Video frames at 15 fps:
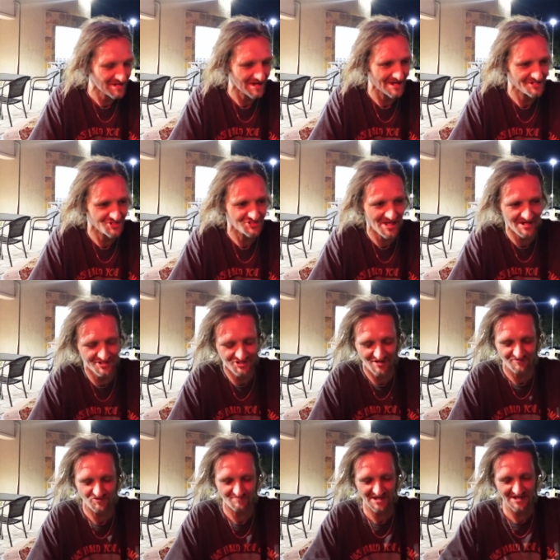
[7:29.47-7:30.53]
I just had a
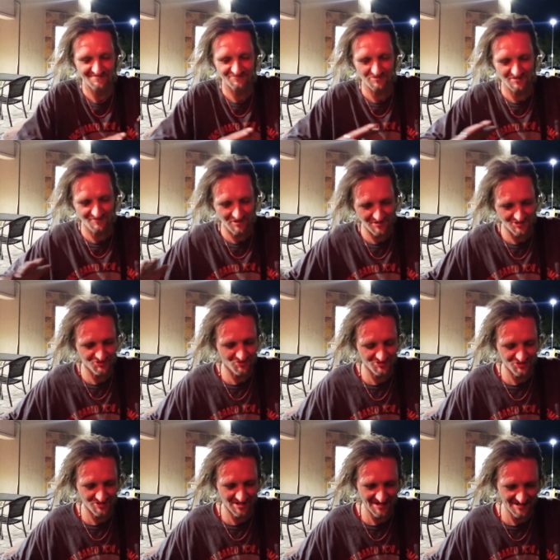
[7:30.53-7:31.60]
duffel bag full of all
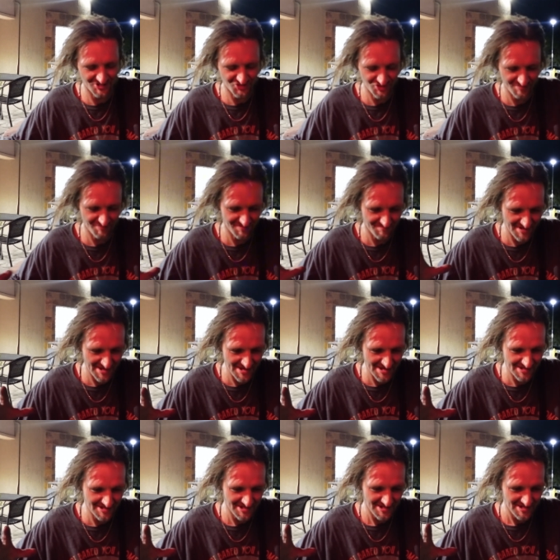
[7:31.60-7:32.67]
sorts of, I had a sleeping
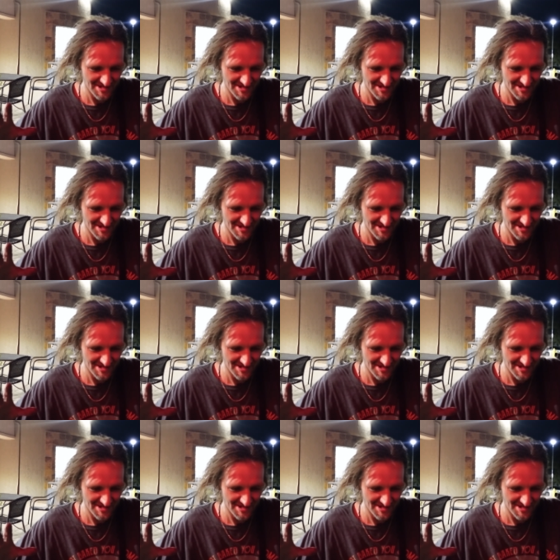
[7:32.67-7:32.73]
bag,